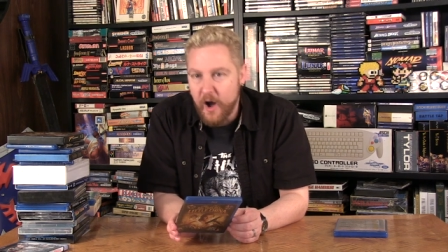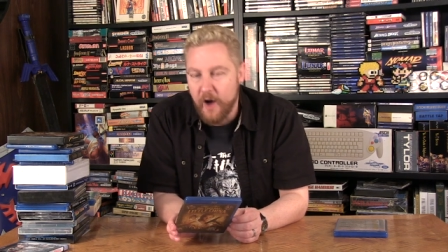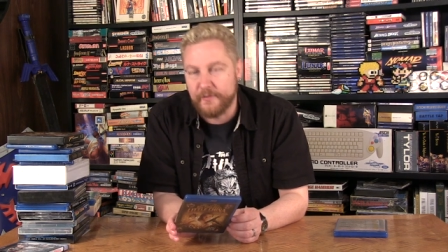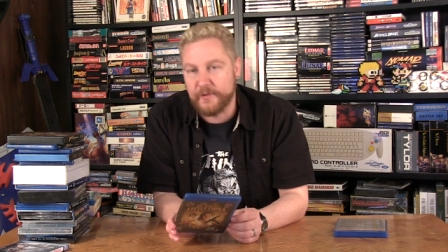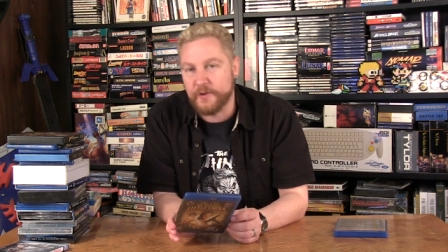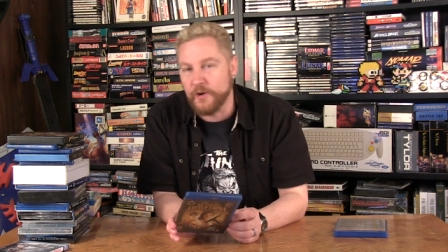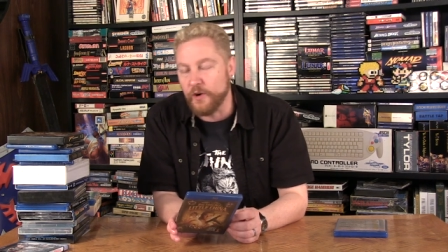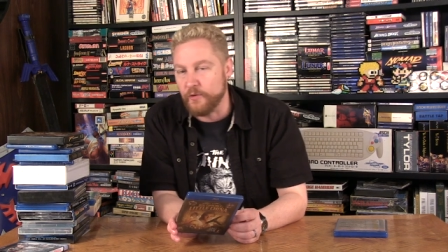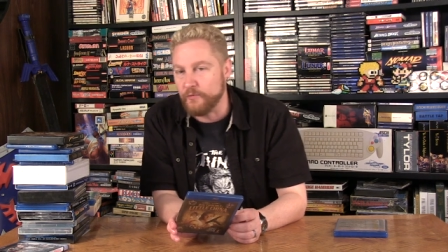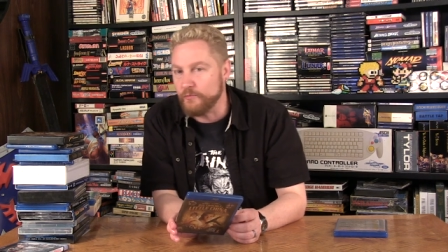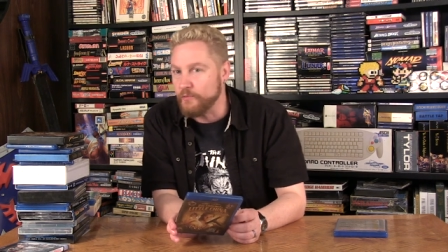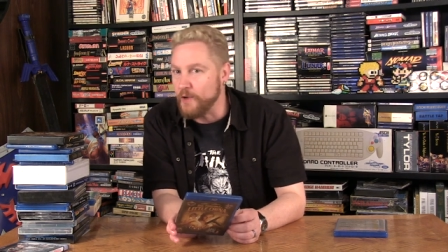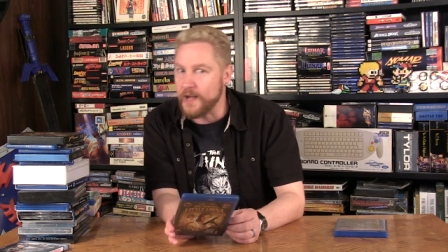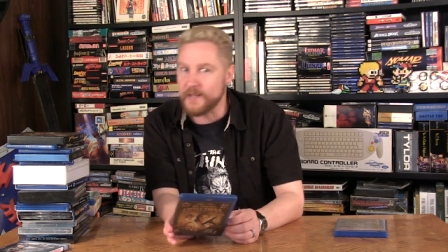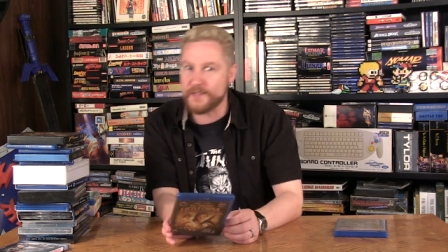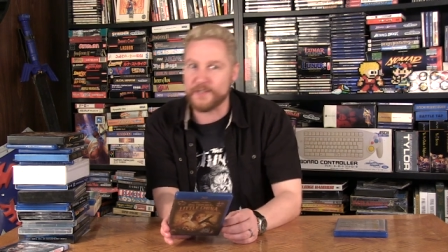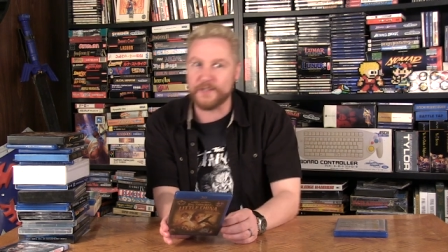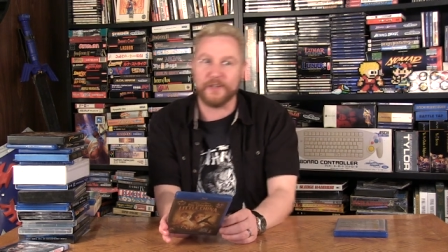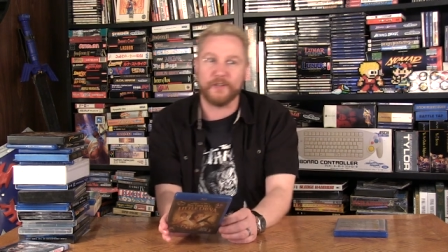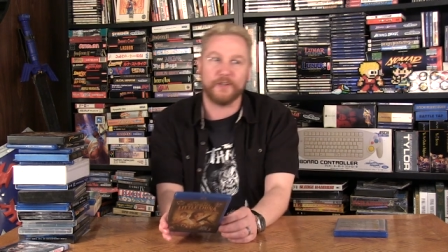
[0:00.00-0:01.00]
of Kurt
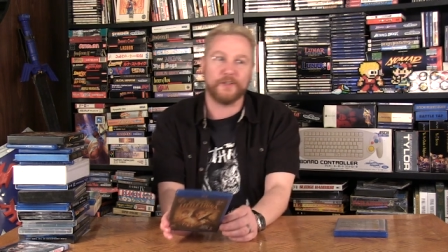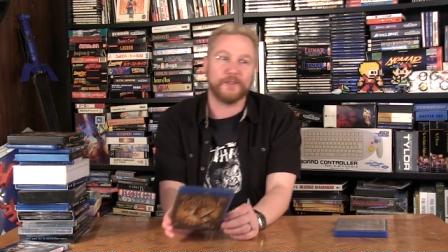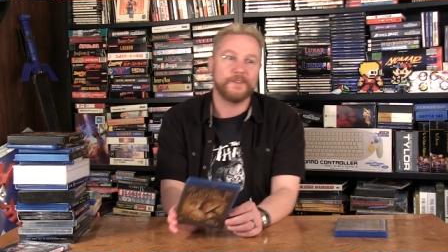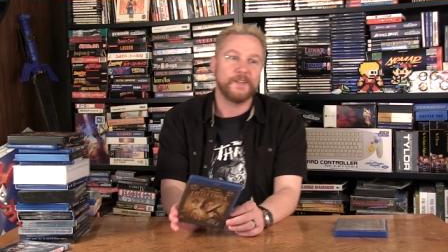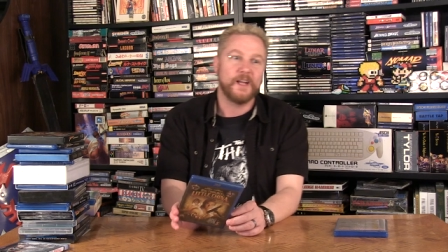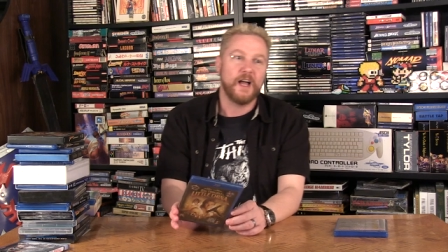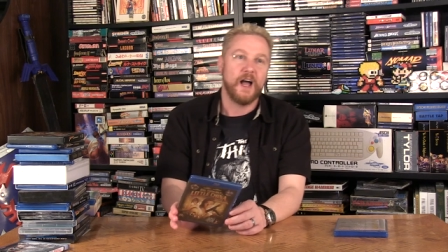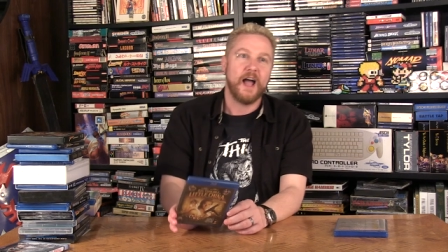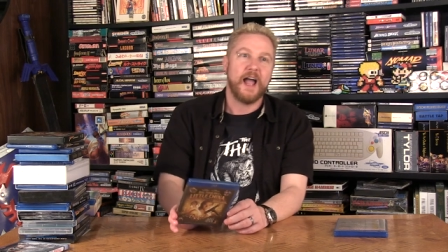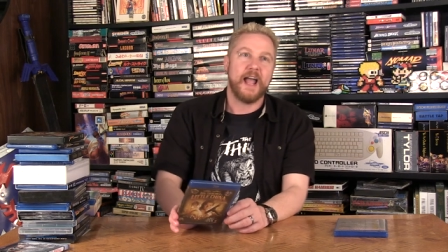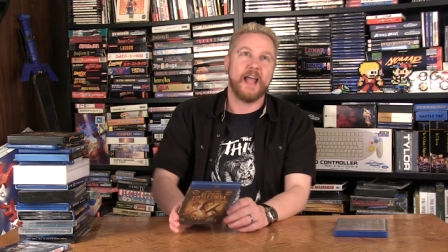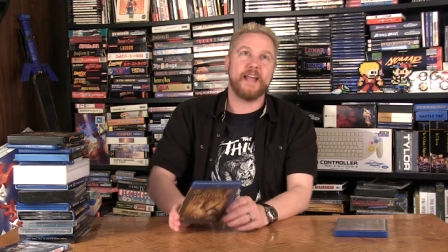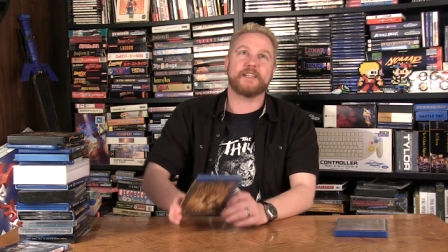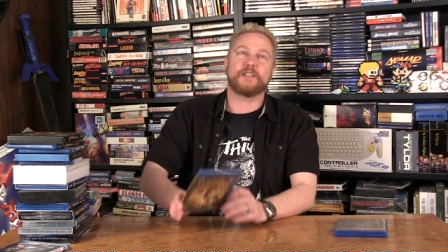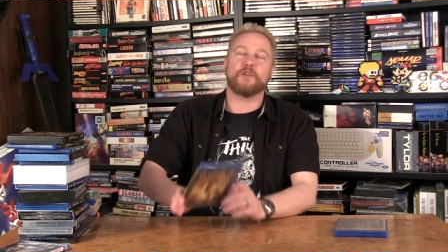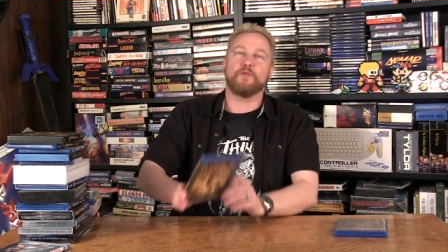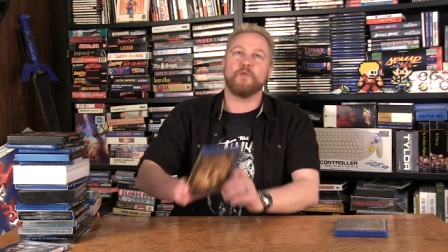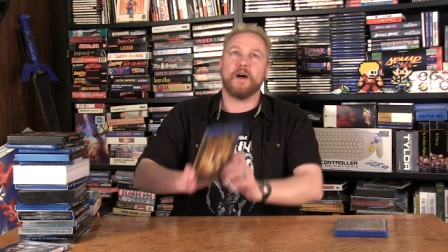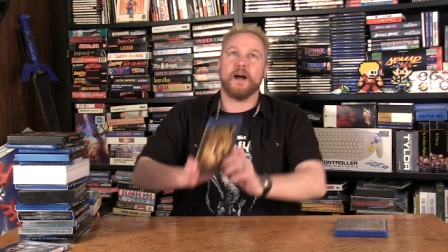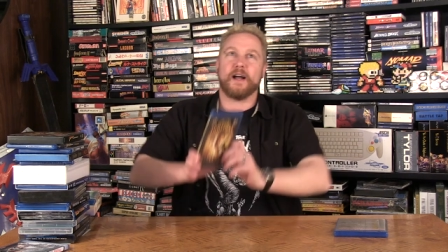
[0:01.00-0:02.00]
Russell
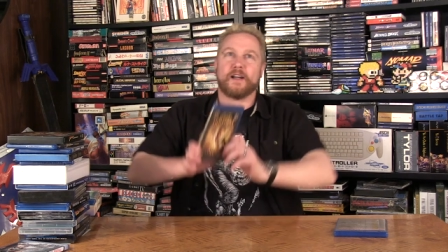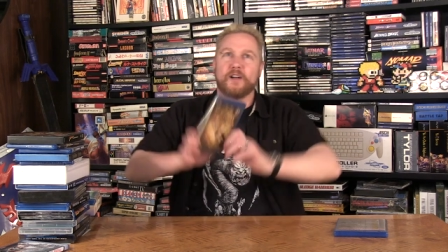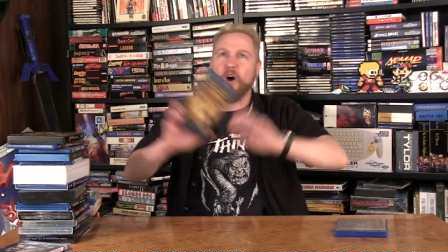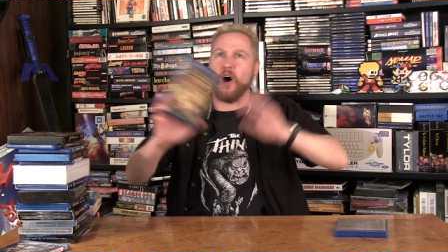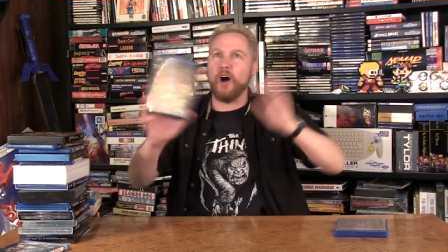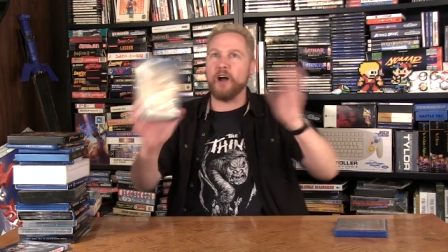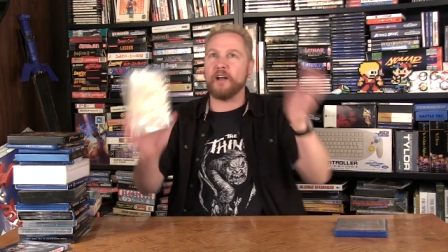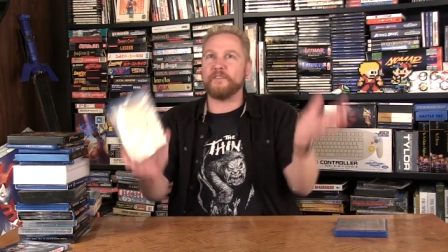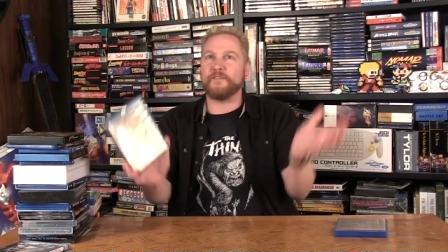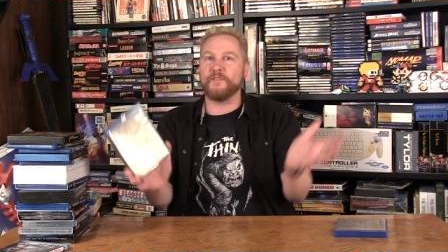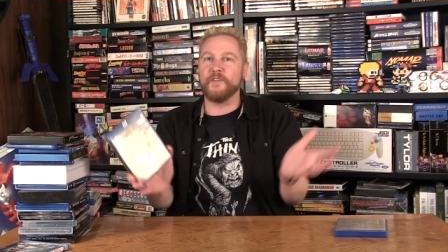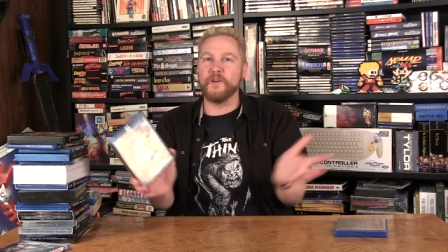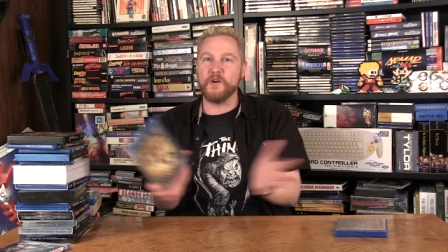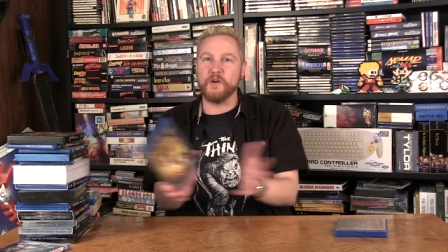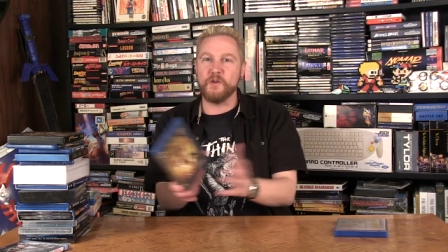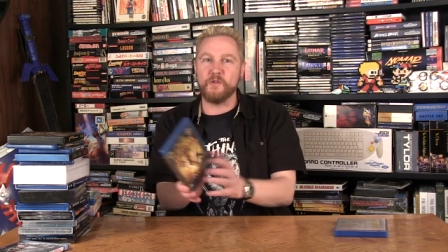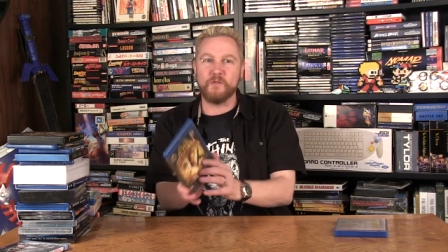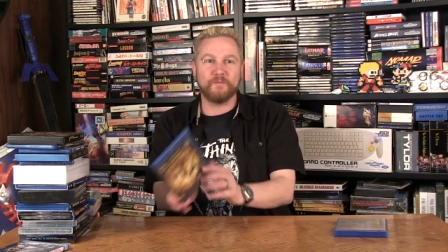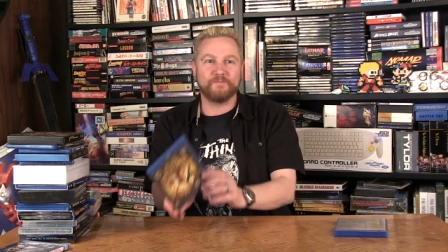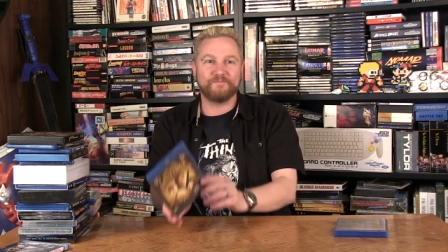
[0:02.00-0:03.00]
into a uh, kung
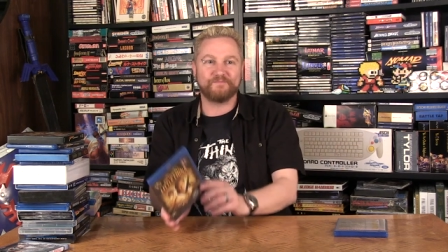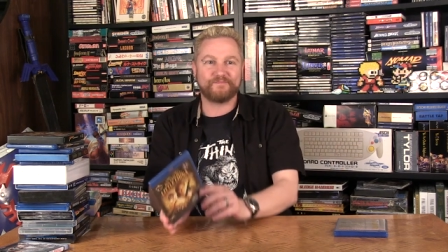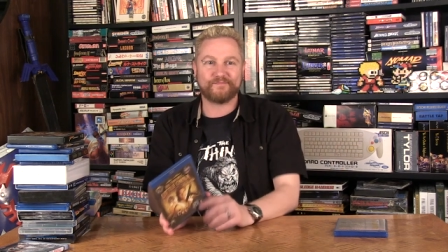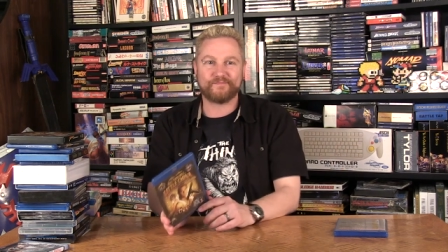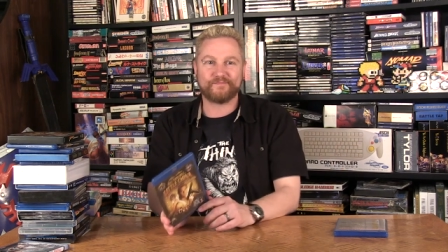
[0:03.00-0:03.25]
fu